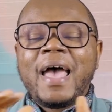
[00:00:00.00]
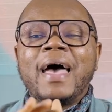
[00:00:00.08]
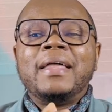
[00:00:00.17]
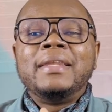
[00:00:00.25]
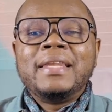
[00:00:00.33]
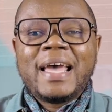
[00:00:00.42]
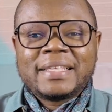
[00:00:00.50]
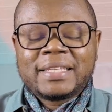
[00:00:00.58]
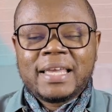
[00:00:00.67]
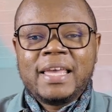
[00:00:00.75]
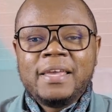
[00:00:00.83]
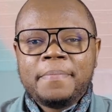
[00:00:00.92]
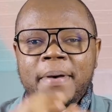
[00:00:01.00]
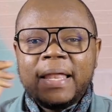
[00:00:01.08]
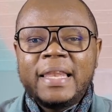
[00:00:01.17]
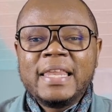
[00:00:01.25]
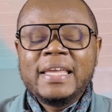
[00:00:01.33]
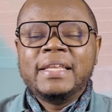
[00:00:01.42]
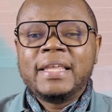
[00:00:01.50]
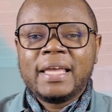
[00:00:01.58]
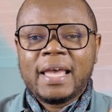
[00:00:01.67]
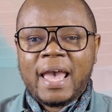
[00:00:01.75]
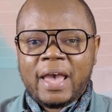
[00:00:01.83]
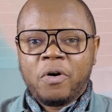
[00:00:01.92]
and let's keep
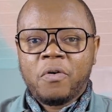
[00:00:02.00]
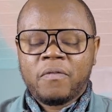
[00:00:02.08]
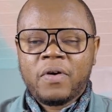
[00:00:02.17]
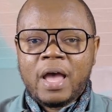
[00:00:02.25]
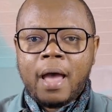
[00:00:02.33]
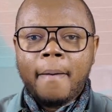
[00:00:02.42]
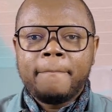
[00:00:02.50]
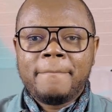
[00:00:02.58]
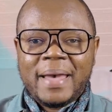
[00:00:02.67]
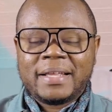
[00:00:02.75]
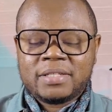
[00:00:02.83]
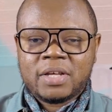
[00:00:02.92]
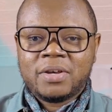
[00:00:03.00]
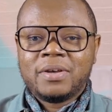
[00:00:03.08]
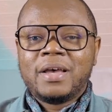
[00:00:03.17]
leading health better.